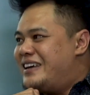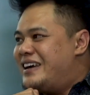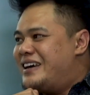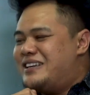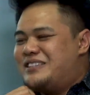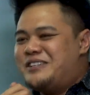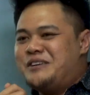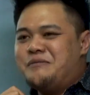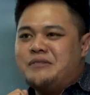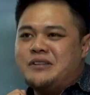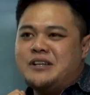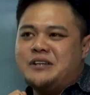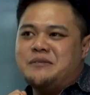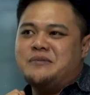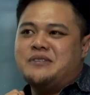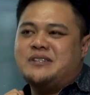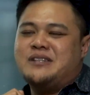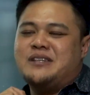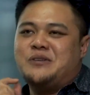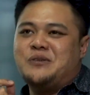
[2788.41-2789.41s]
Yeah,
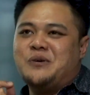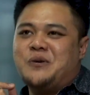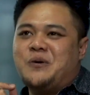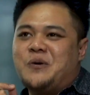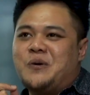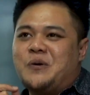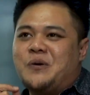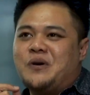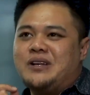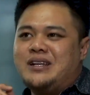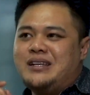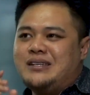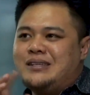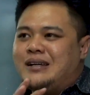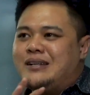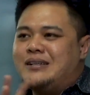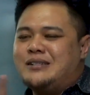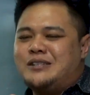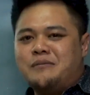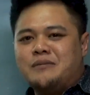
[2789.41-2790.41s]
symptoms. So these are
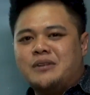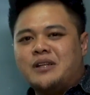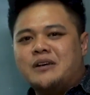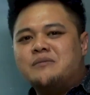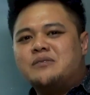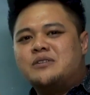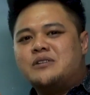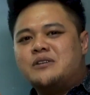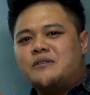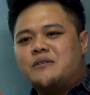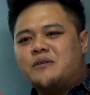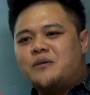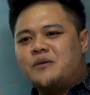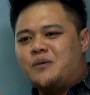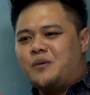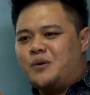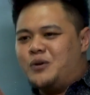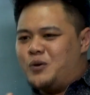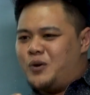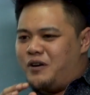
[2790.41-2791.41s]
the symptoms
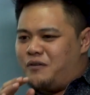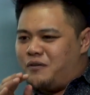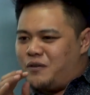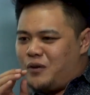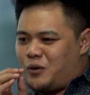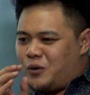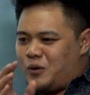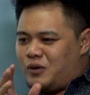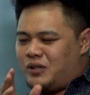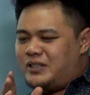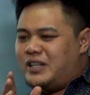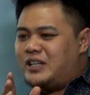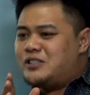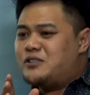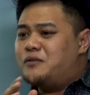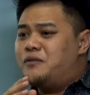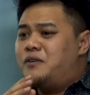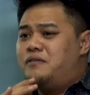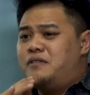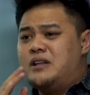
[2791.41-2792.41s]
when you have a total debt
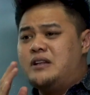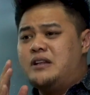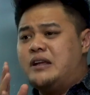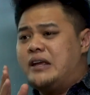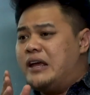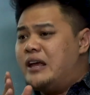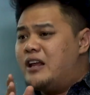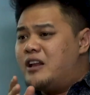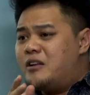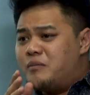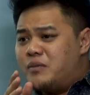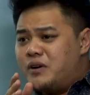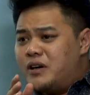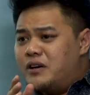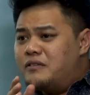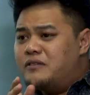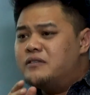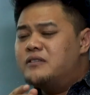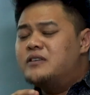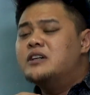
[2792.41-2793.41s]
of 15K and
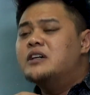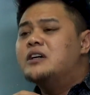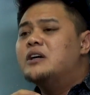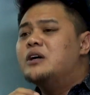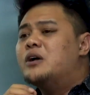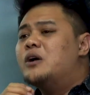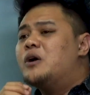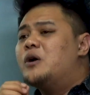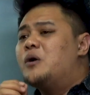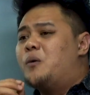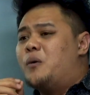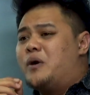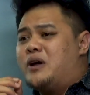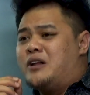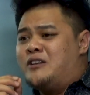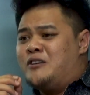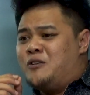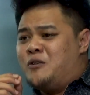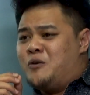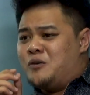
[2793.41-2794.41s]
above.
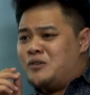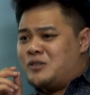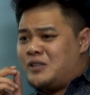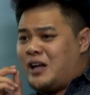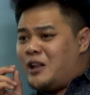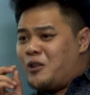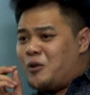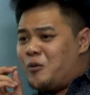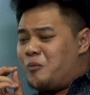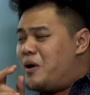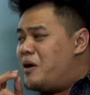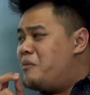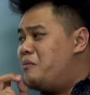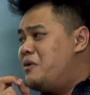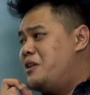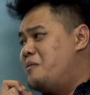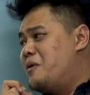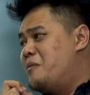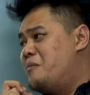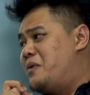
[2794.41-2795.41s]
When you start to pay
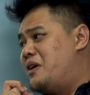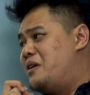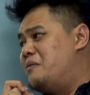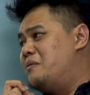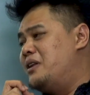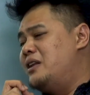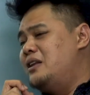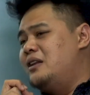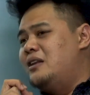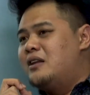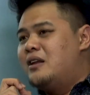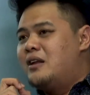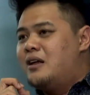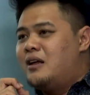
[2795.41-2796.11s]
minimum payment.